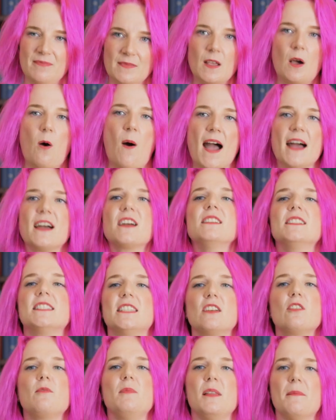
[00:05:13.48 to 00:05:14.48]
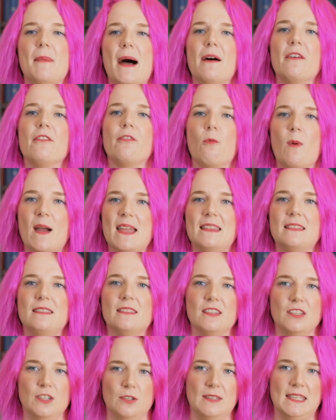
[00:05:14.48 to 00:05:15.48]
quite a considerable amount of weight
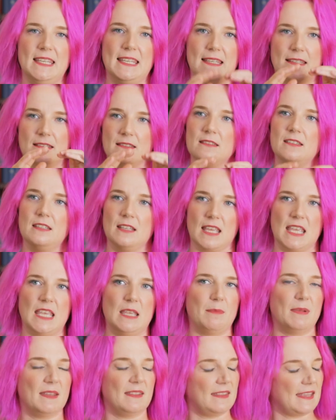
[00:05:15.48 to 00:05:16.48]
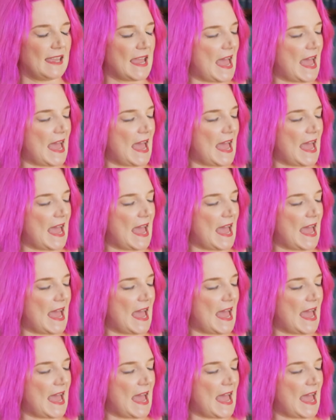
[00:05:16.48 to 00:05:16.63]
that you need to keep in the